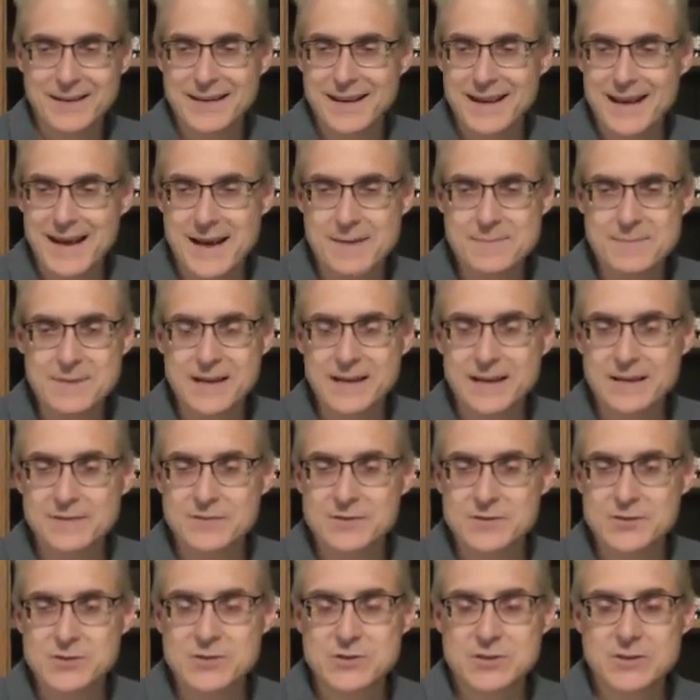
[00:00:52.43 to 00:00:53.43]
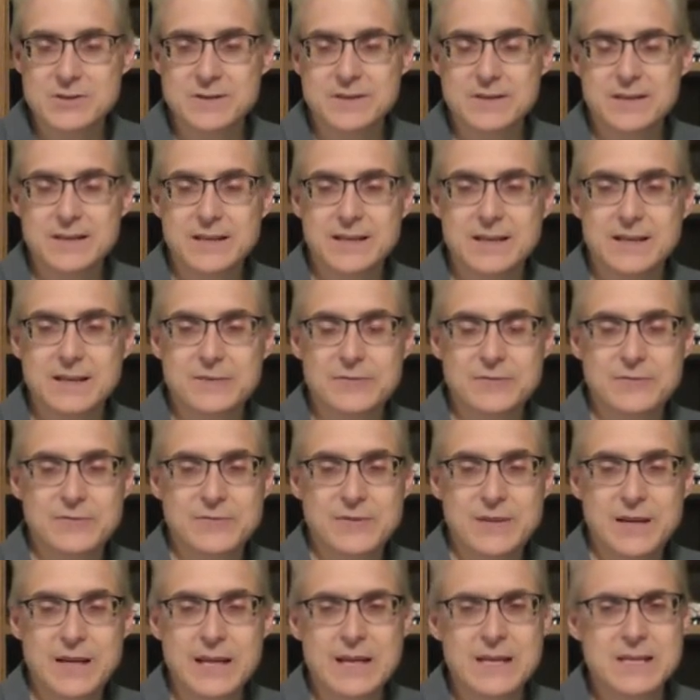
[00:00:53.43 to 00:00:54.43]
I'm not even sure if
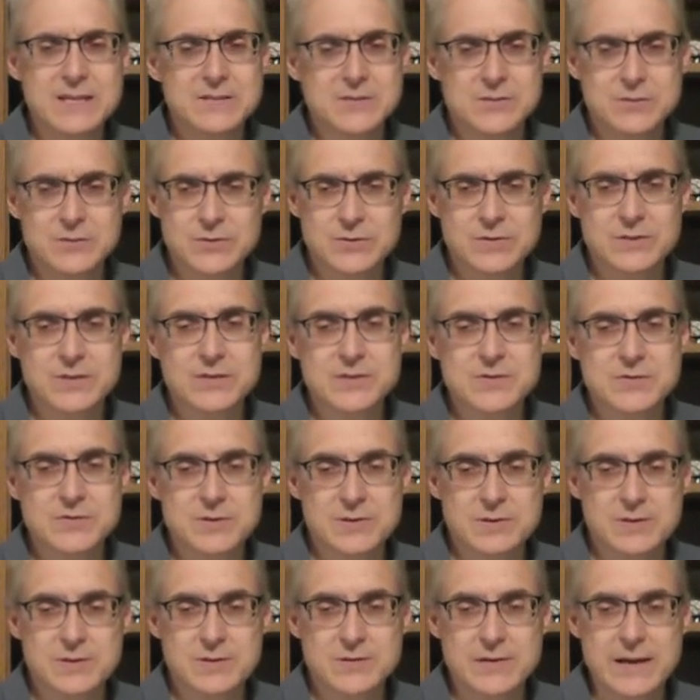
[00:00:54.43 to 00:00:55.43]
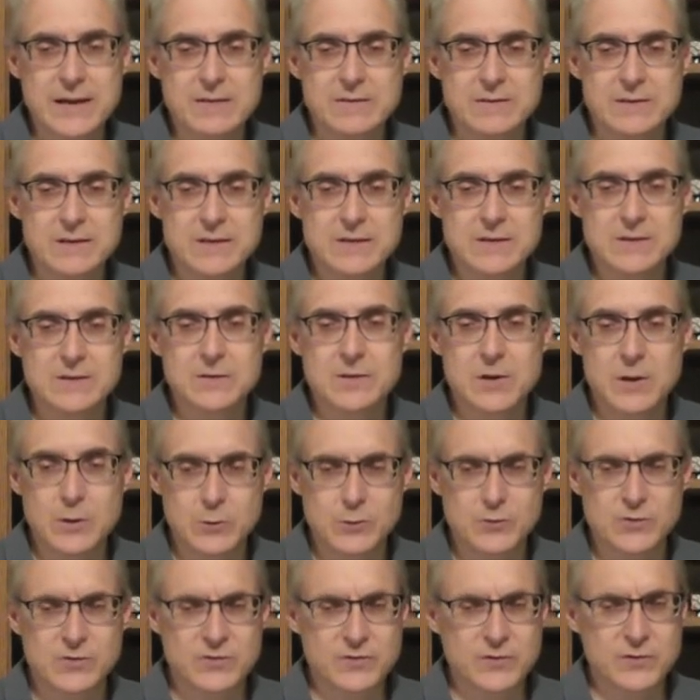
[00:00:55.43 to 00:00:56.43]
any school district around here
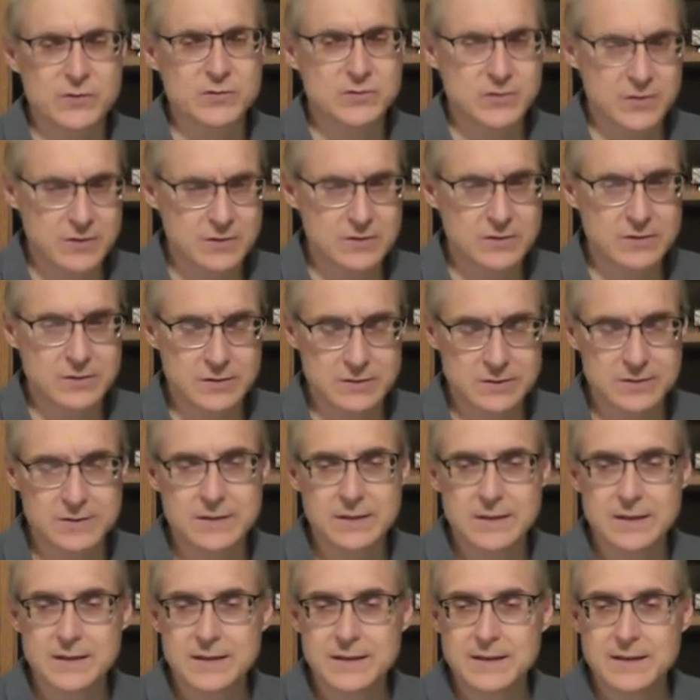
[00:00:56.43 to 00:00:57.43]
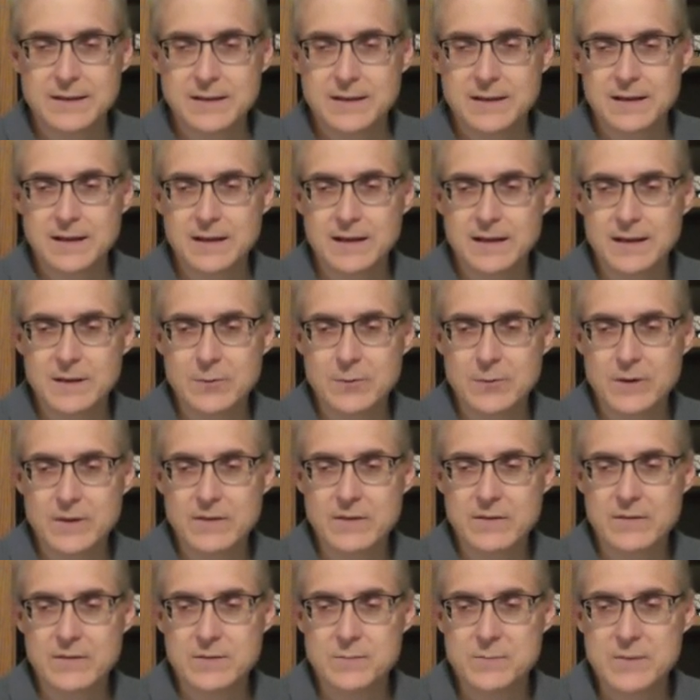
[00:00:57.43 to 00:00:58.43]
knows for certain
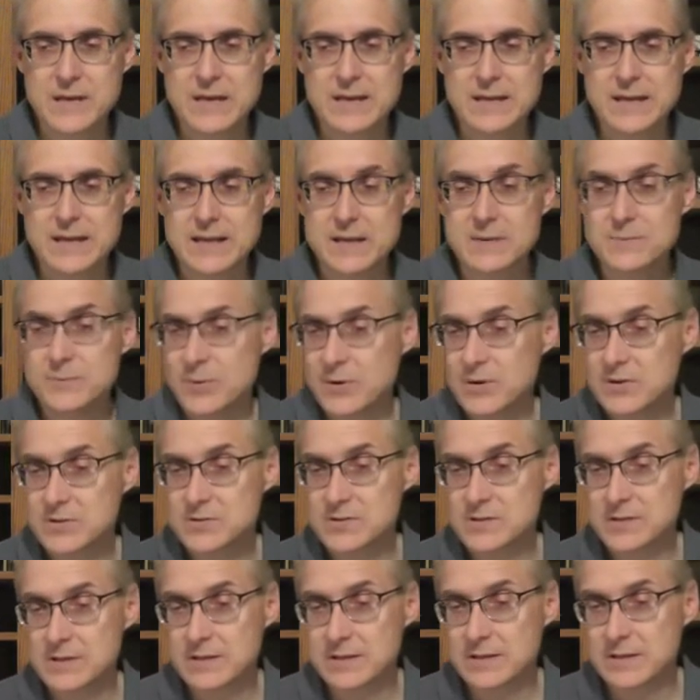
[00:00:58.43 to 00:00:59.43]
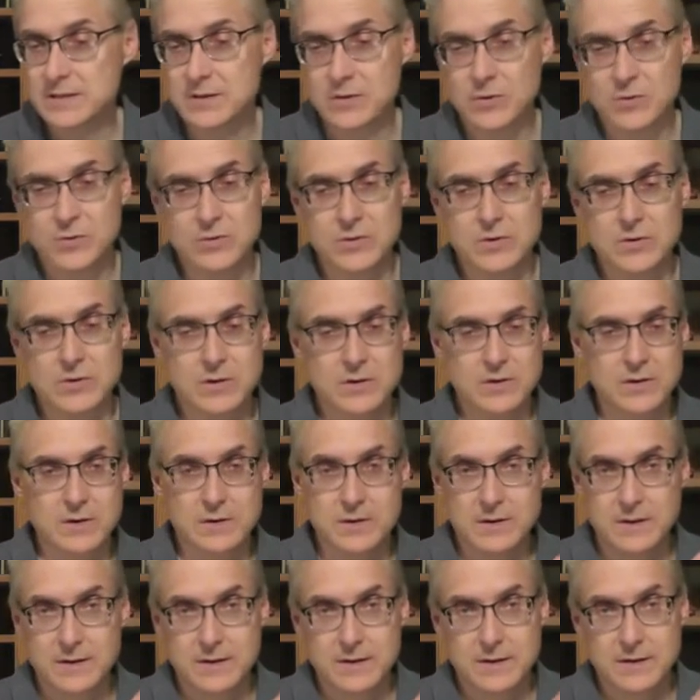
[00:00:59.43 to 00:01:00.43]
whether they're meeting in person
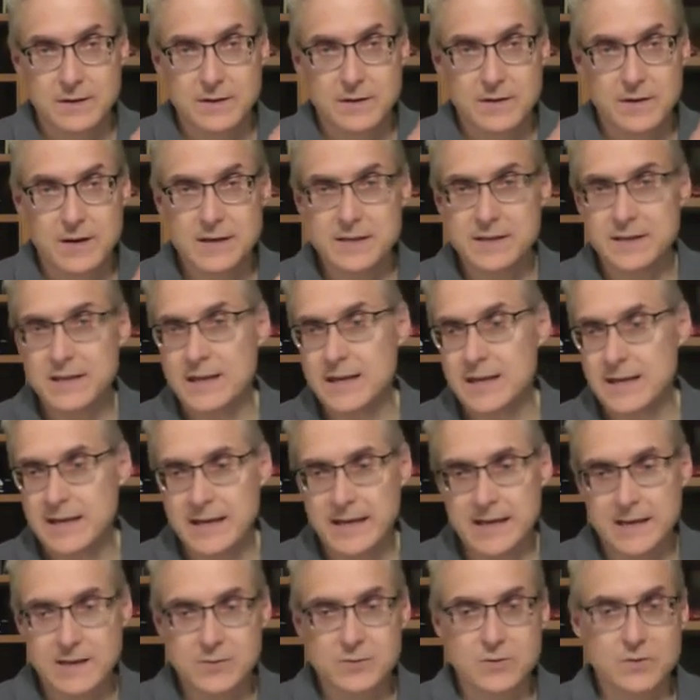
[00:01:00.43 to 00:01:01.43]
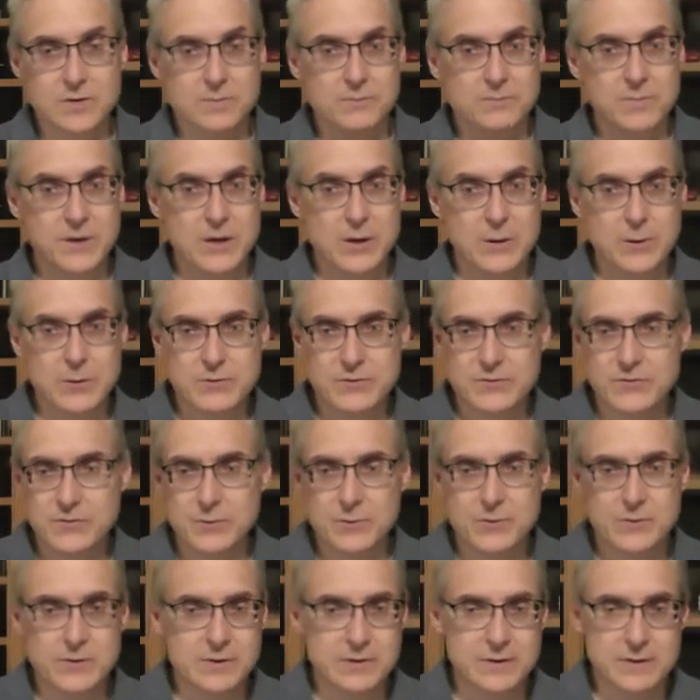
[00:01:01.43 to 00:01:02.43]
or online or both,
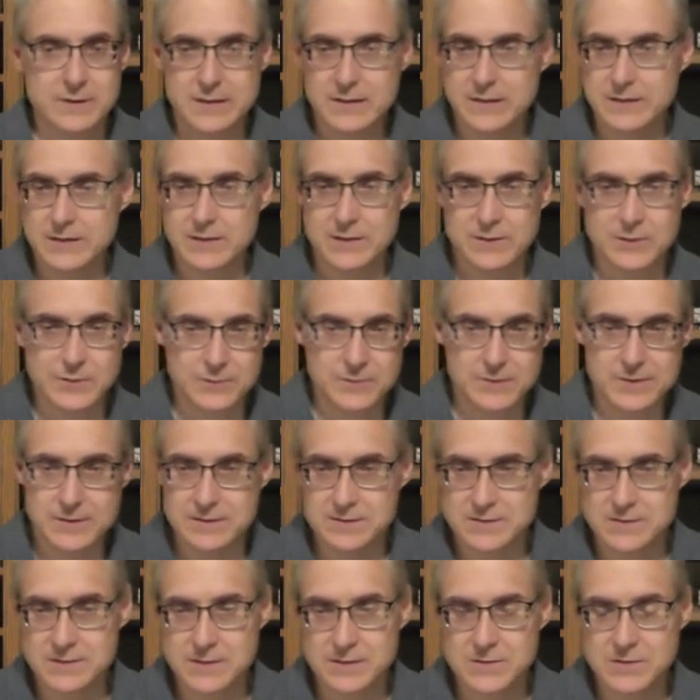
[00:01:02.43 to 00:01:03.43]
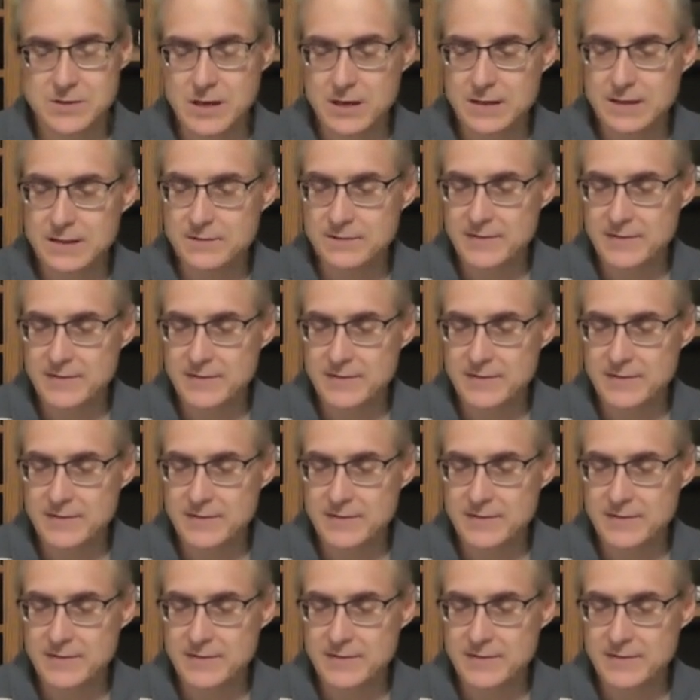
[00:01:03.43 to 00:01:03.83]
or there's all of